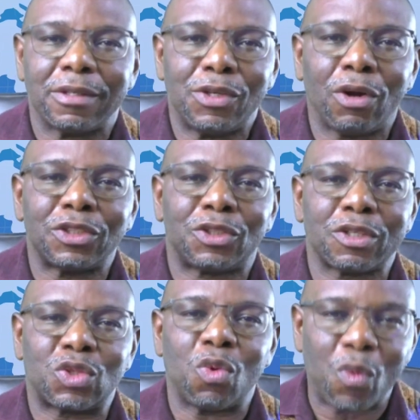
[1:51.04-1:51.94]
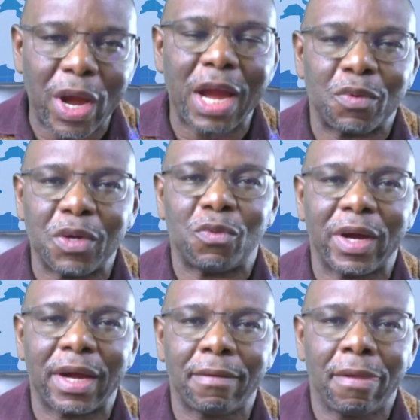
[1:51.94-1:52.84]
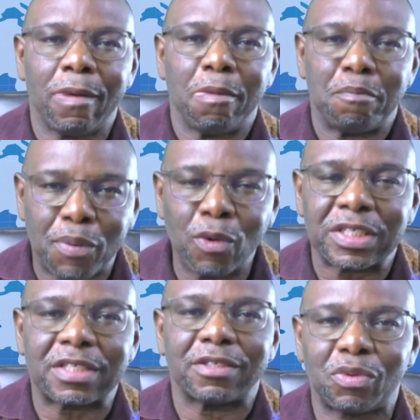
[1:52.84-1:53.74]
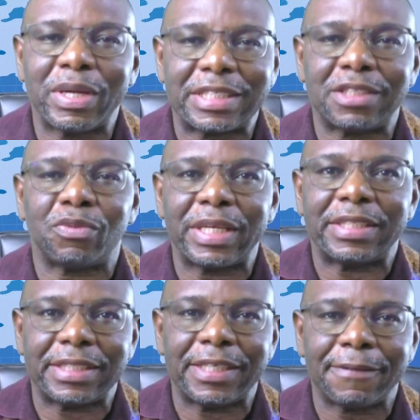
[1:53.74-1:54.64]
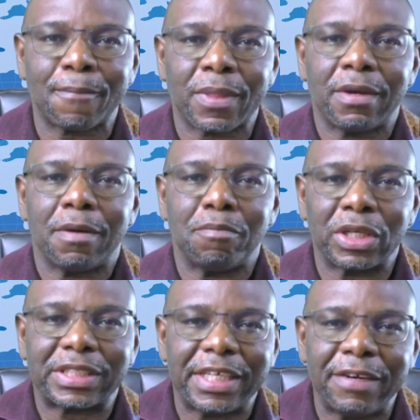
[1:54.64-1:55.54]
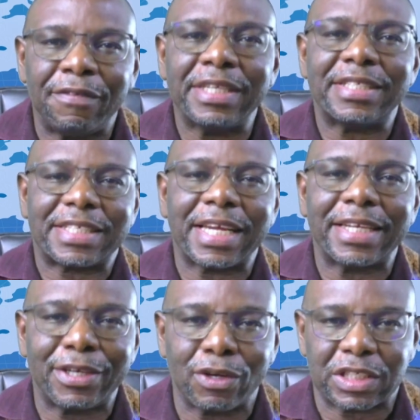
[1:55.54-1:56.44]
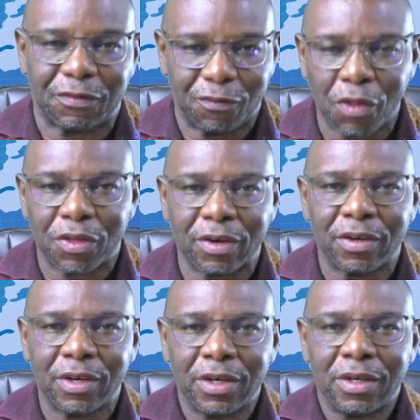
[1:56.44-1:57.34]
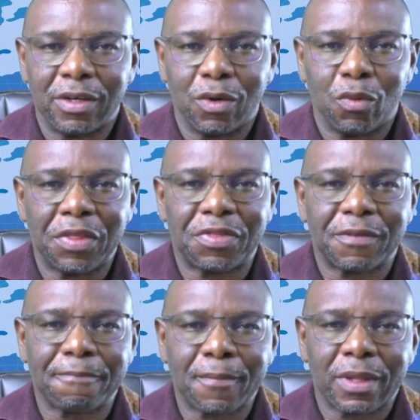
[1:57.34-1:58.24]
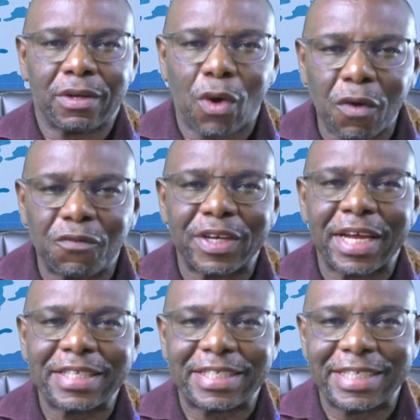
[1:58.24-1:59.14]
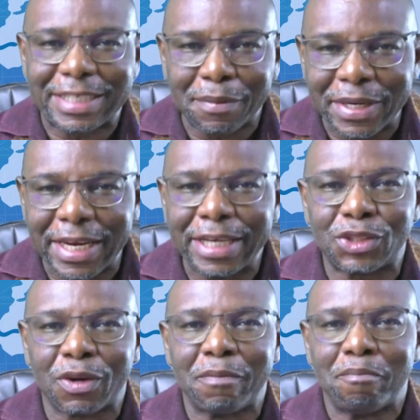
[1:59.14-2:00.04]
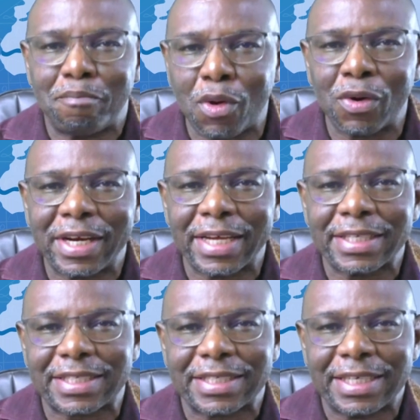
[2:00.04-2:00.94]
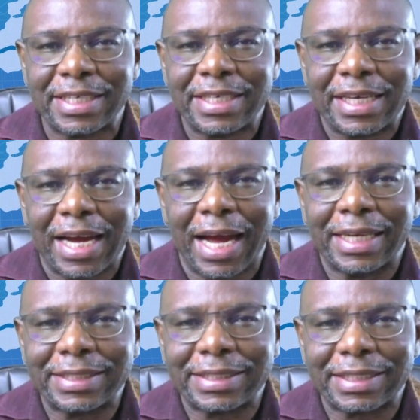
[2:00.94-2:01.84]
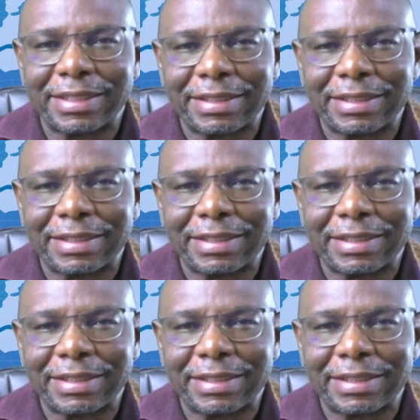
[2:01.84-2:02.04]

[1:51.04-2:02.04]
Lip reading: not just to where we were post-2020, but even sending us further with confidence, determination, boldness, and